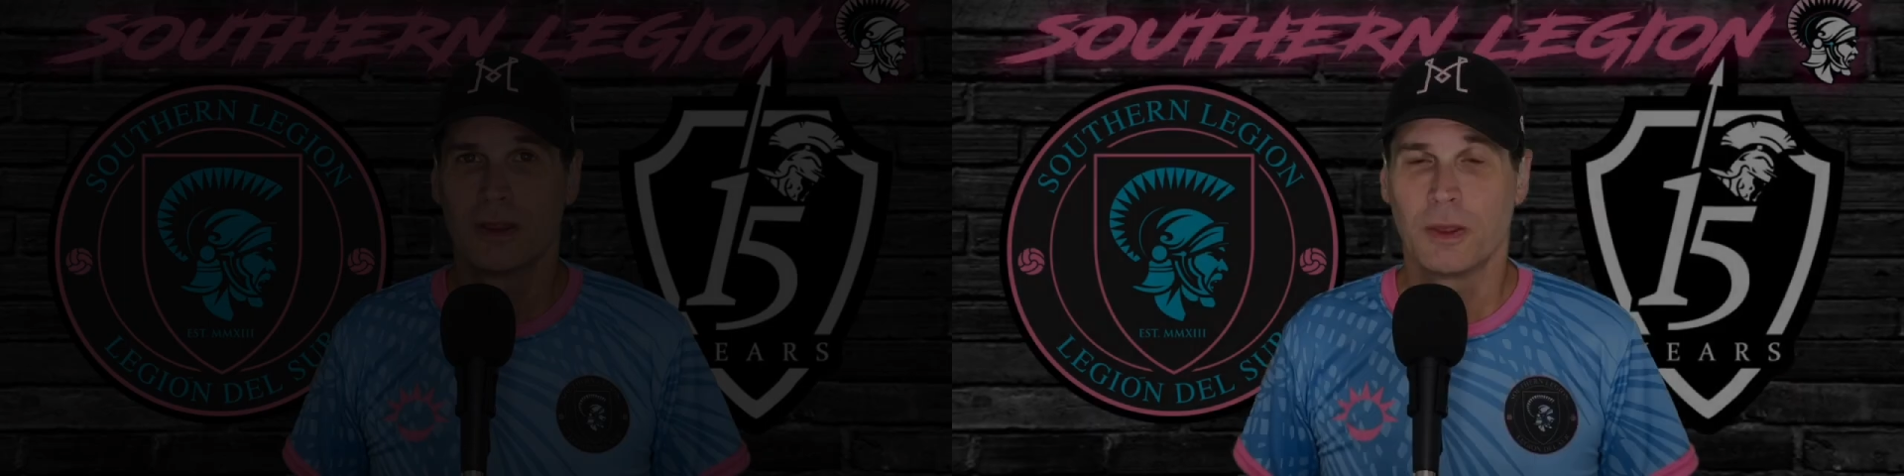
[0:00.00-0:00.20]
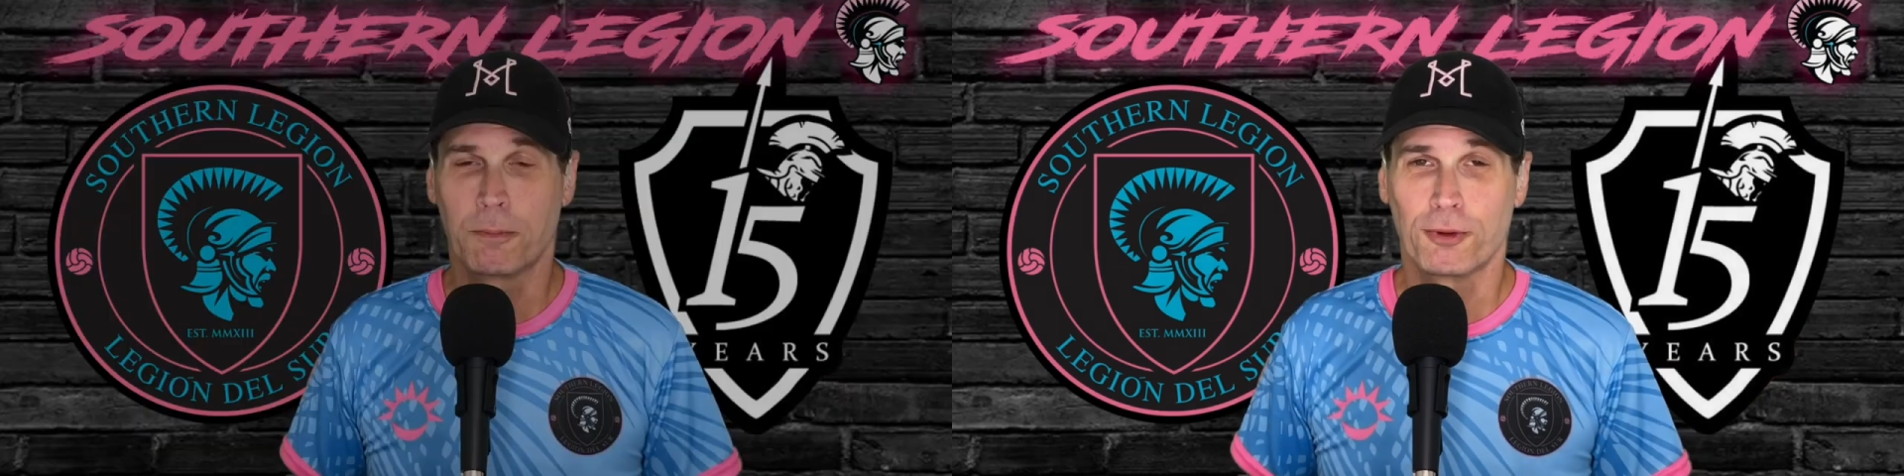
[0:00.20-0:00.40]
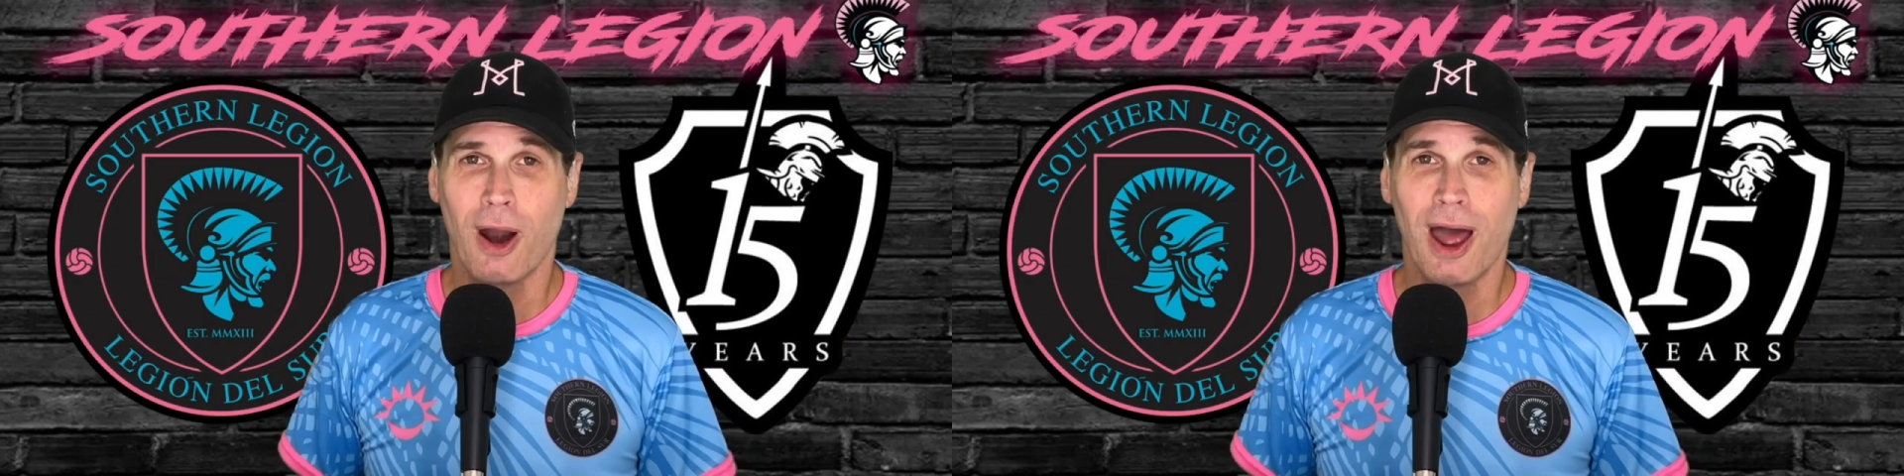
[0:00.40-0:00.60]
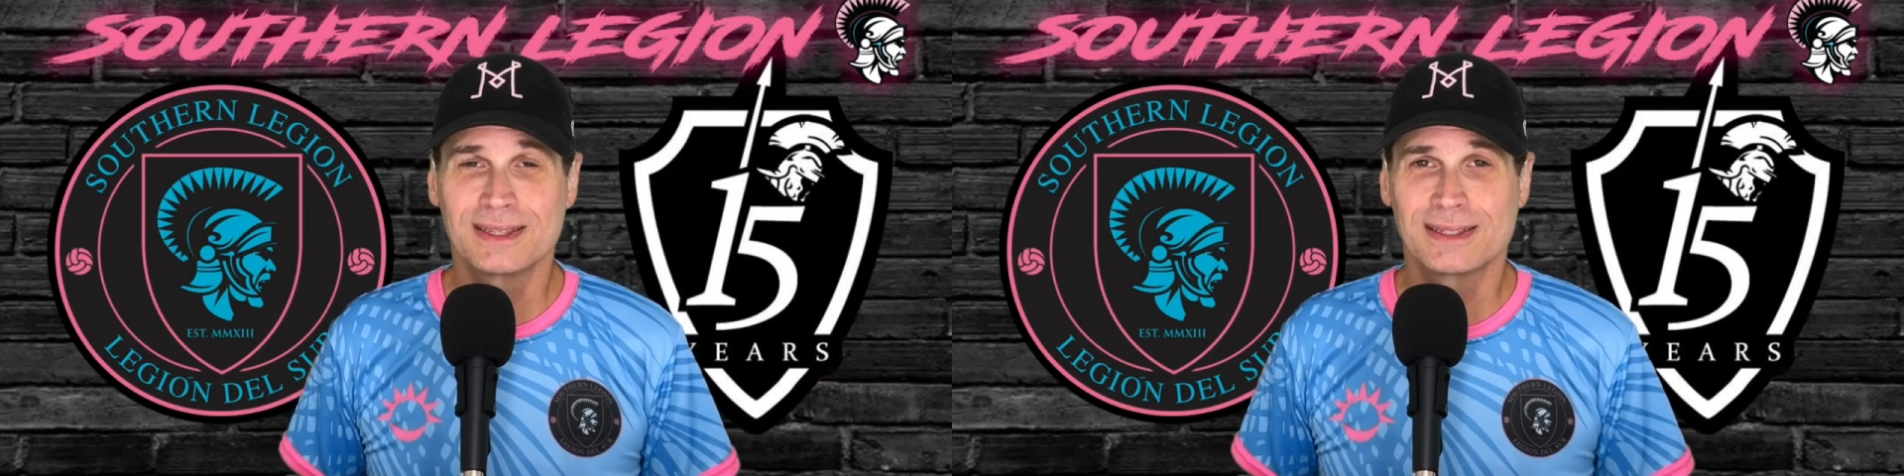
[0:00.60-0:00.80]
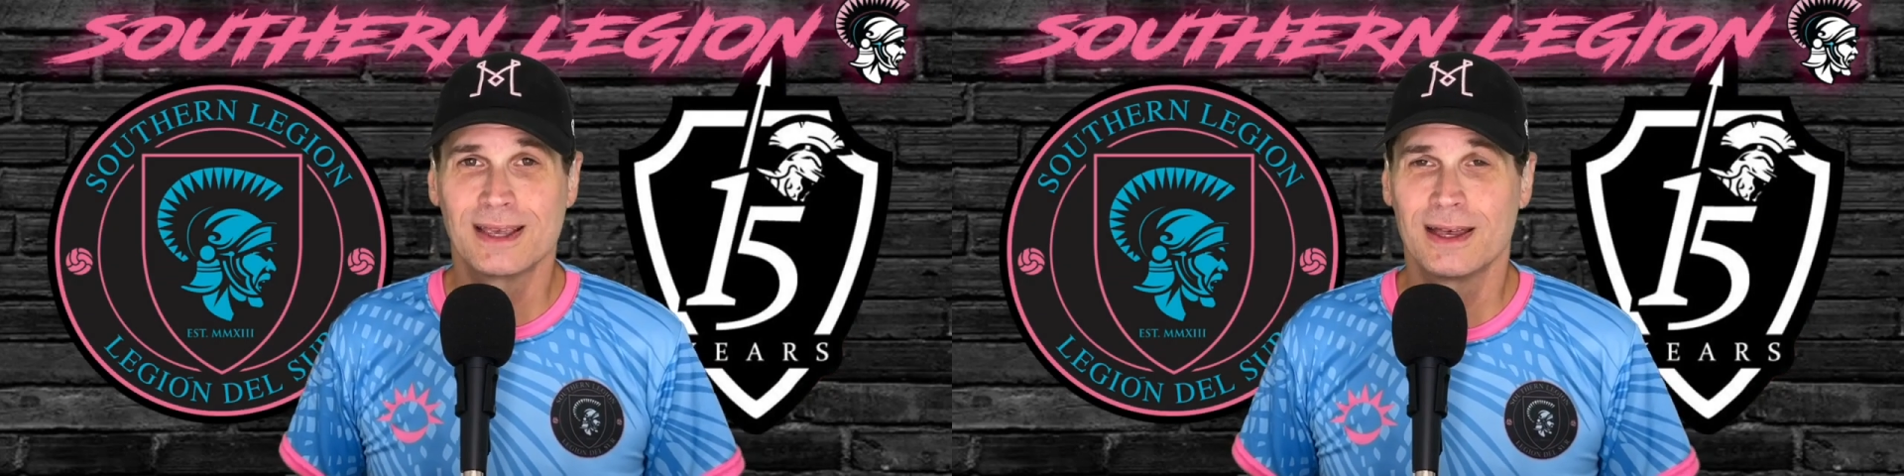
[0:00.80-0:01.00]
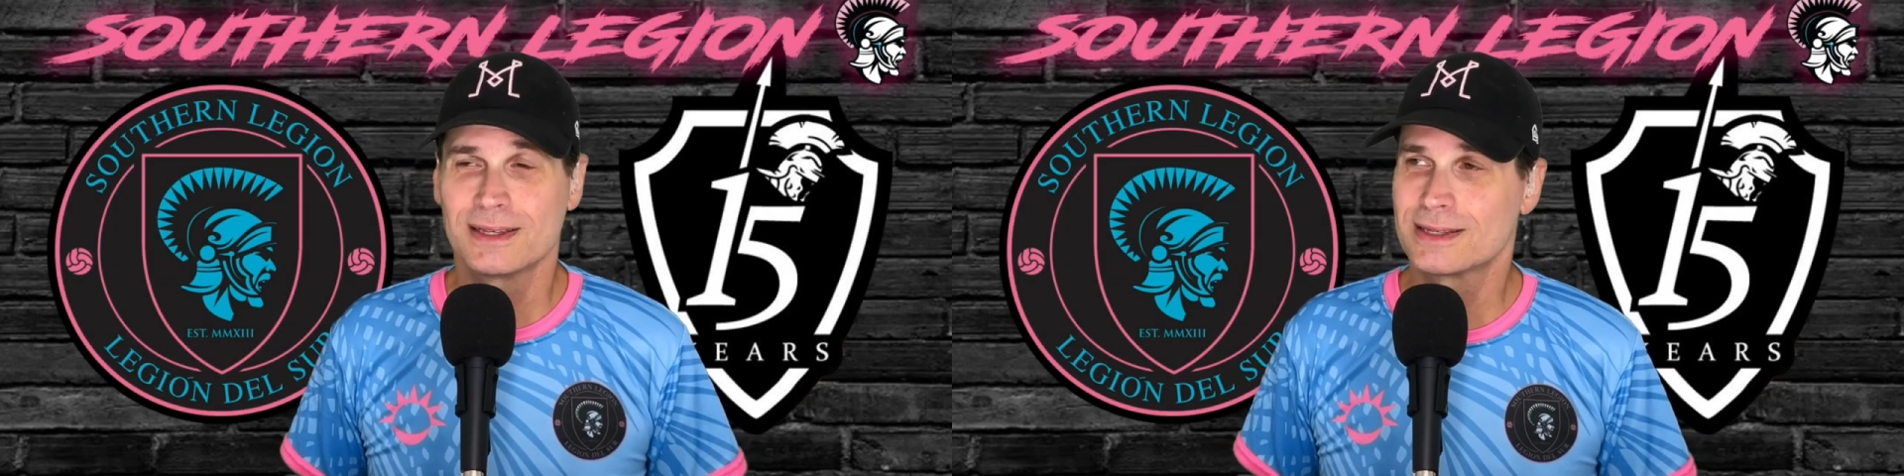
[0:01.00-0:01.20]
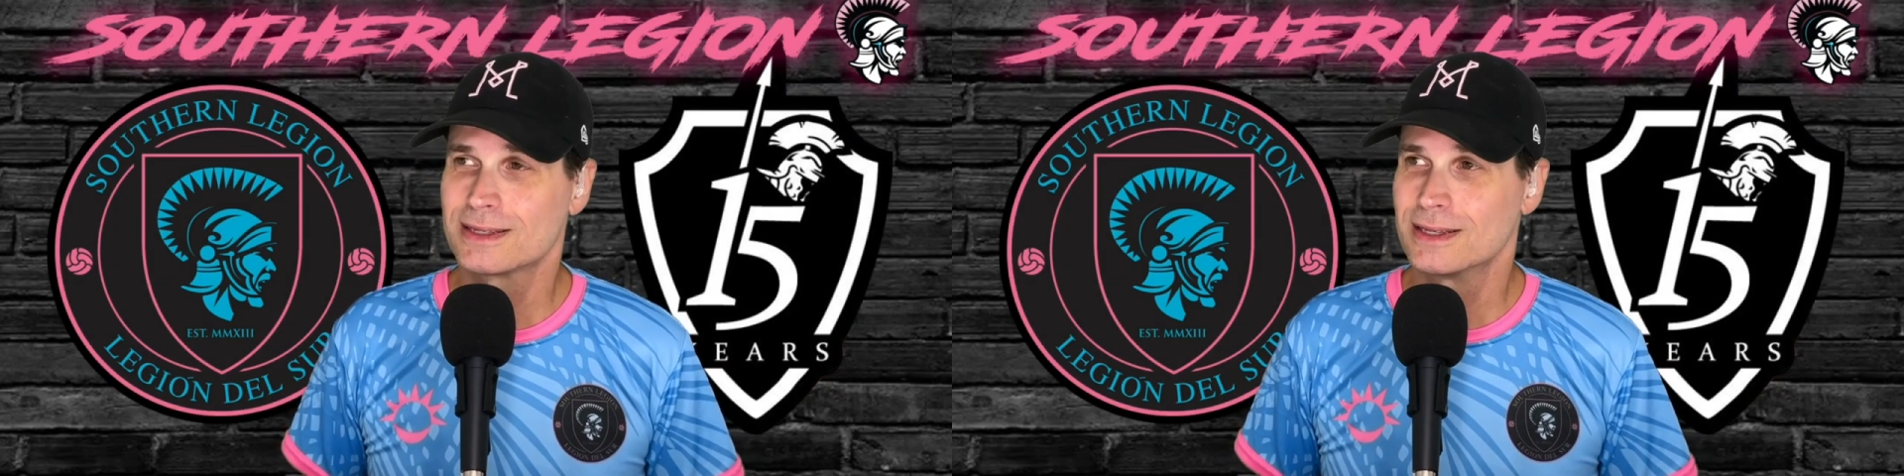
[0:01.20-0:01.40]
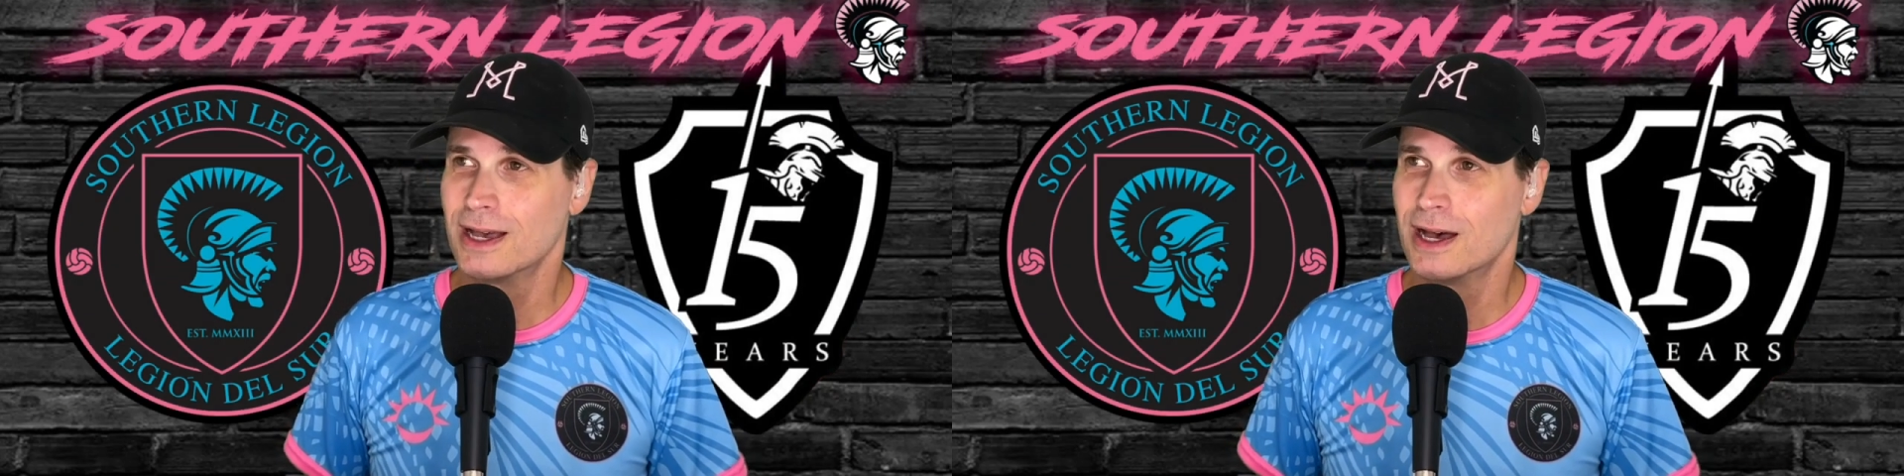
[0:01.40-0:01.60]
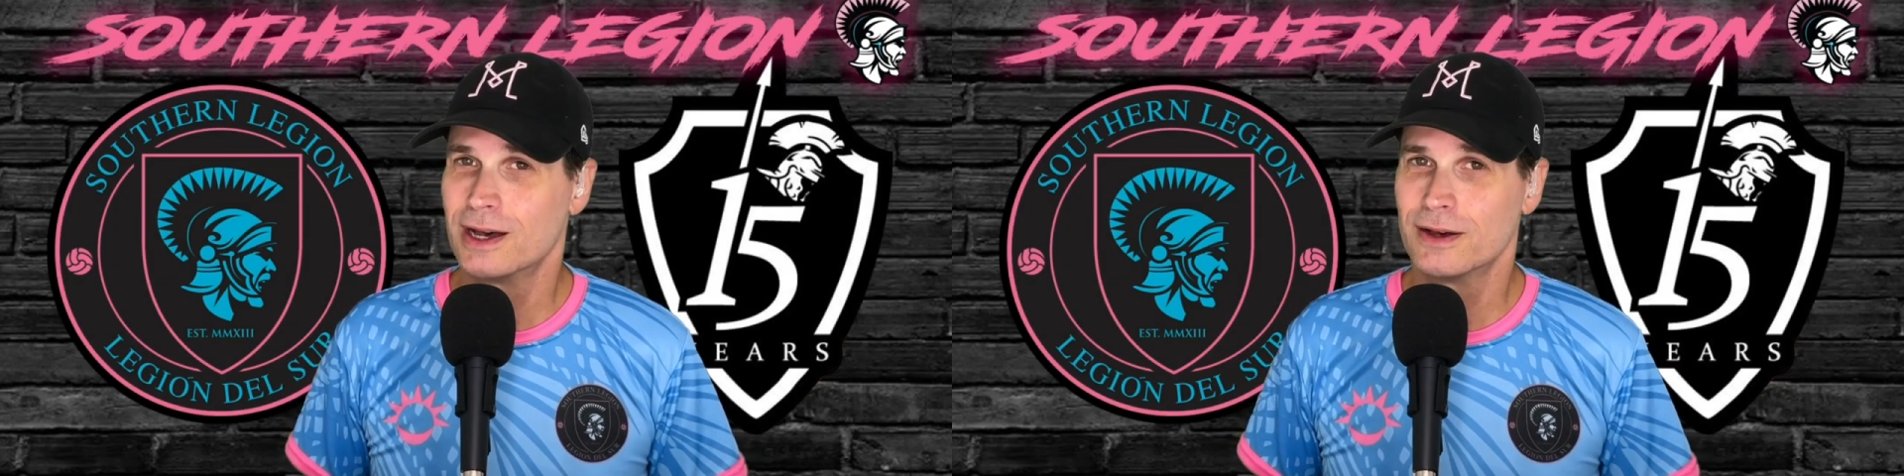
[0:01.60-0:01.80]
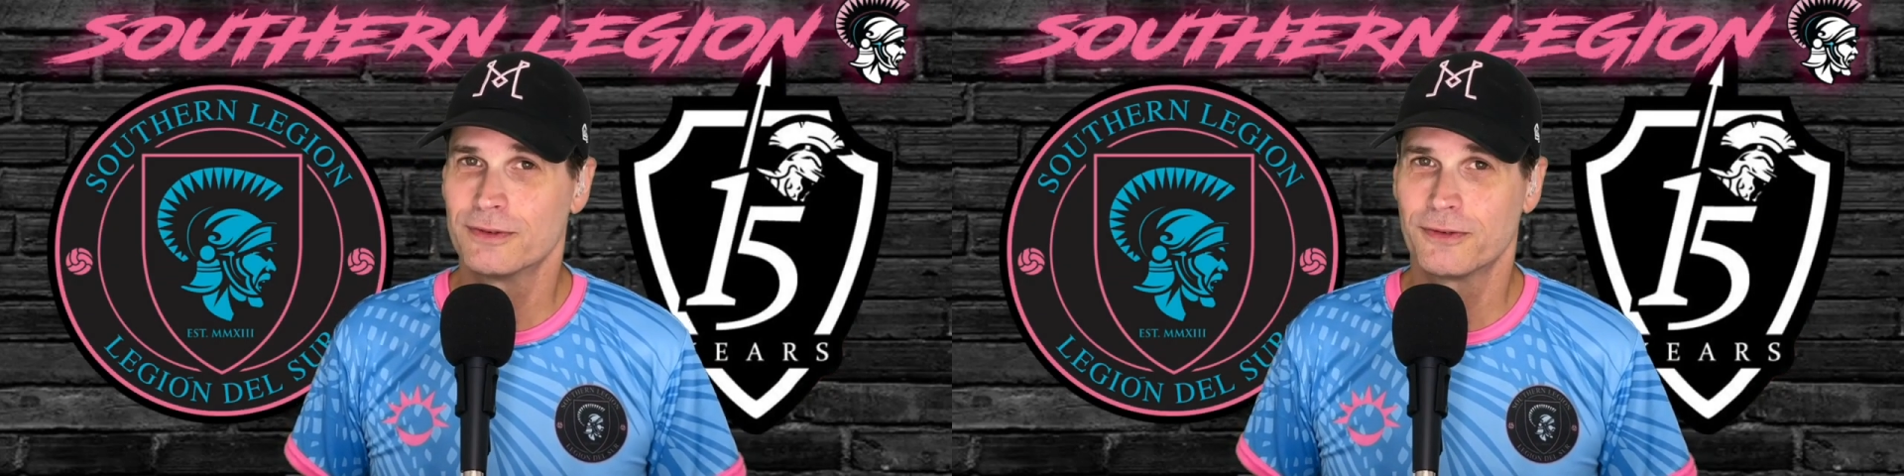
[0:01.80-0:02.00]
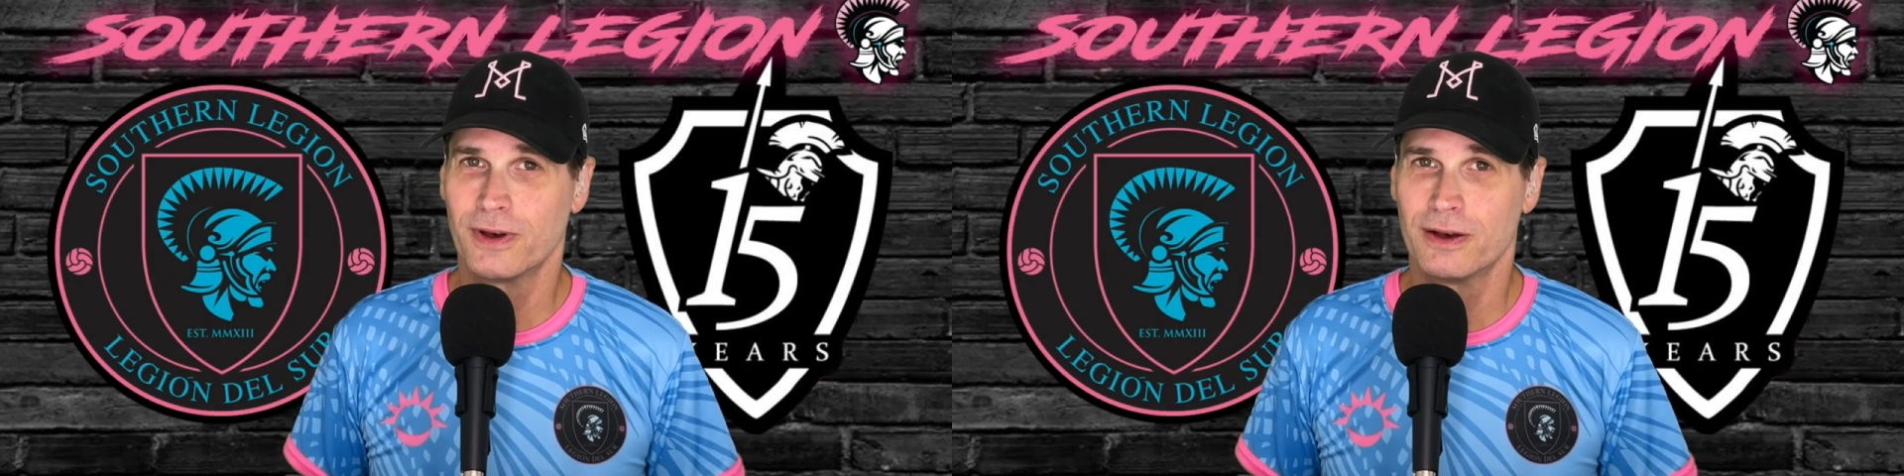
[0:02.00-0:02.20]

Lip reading: The process of